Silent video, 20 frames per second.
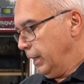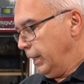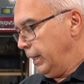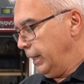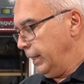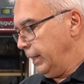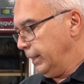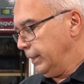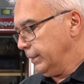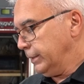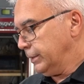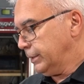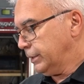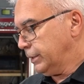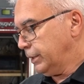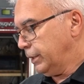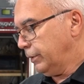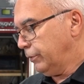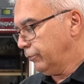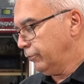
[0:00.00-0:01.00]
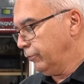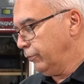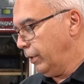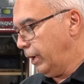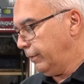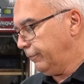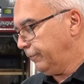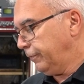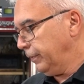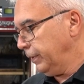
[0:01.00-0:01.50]
is
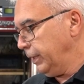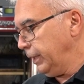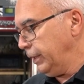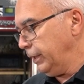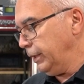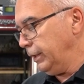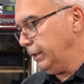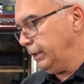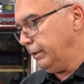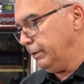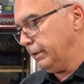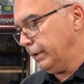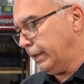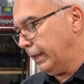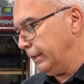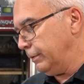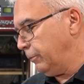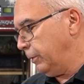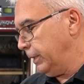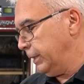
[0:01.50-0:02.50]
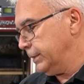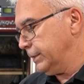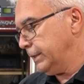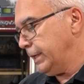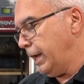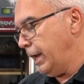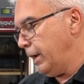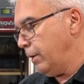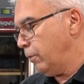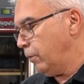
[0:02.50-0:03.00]
roughly, I want to
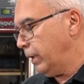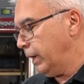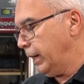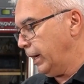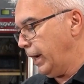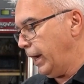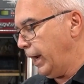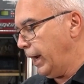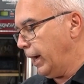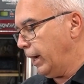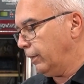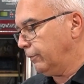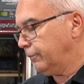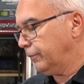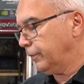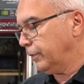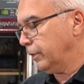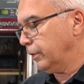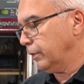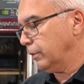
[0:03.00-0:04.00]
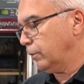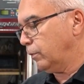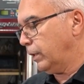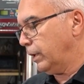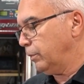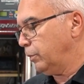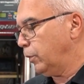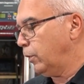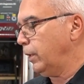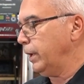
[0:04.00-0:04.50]
say 1.5 or
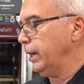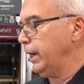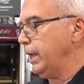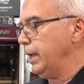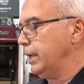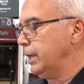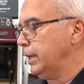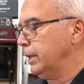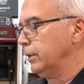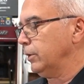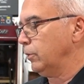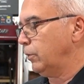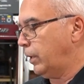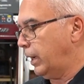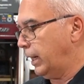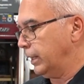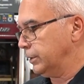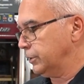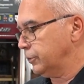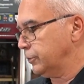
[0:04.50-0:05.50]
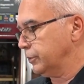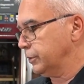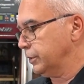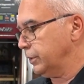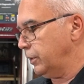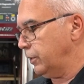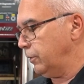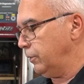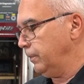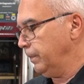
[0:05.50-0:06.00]
1.8 kilowatts or
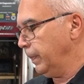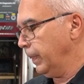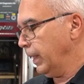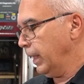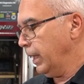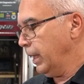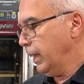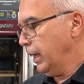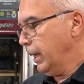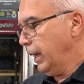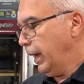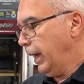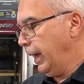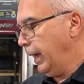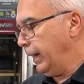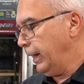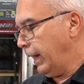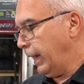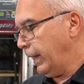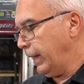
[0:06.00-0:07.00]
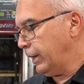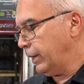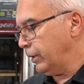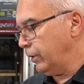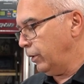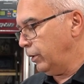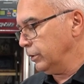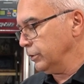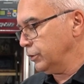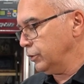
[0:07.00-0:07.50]
so. And I can
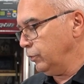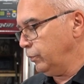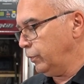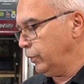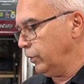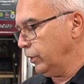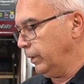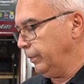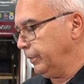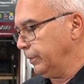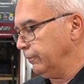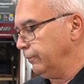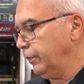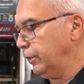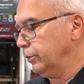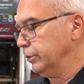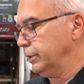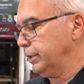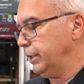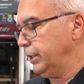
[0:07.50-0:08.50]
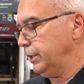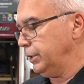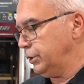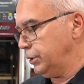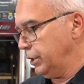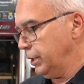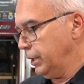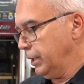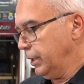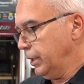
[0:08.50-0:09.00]
also pull up the
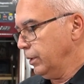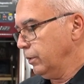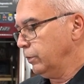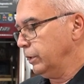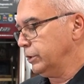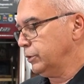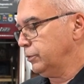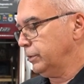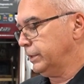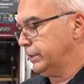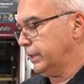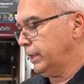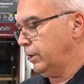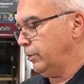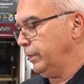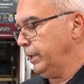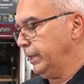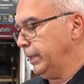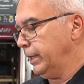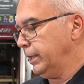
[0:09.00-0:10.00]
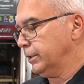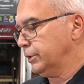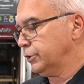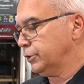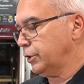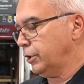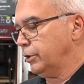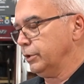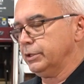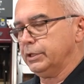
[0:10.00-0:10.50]
voltage, which would tell me that it's
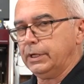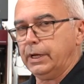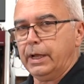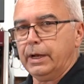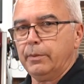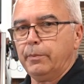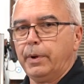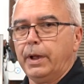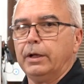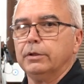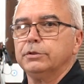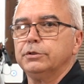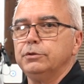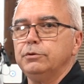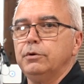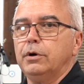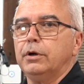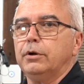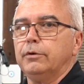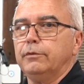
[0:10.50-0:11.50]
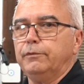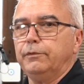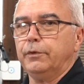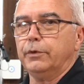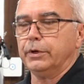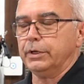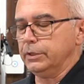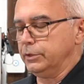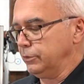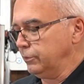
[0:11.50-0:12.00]
charging at about
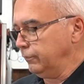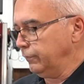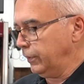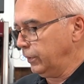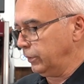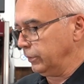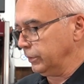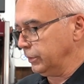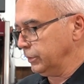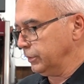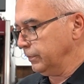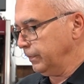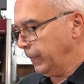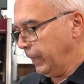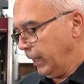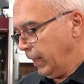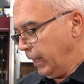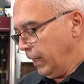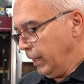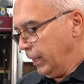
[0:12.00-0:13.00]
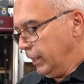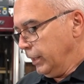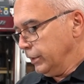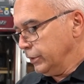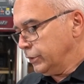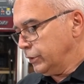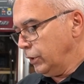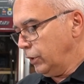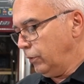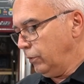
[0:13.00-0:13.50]
242 volts.
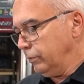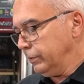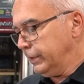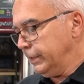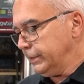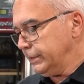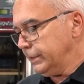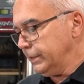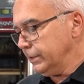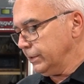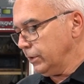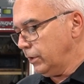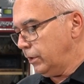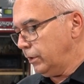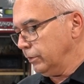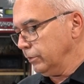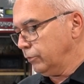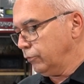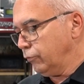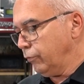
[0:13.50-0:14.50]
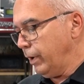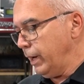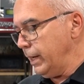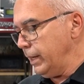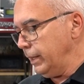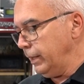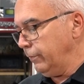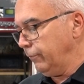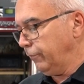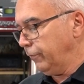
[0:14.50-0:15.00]
So this is all
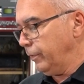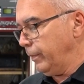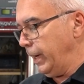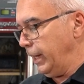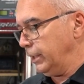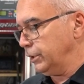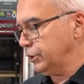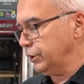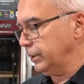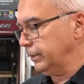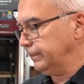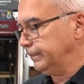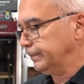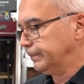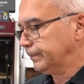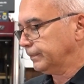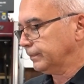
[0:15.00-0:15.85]
great information.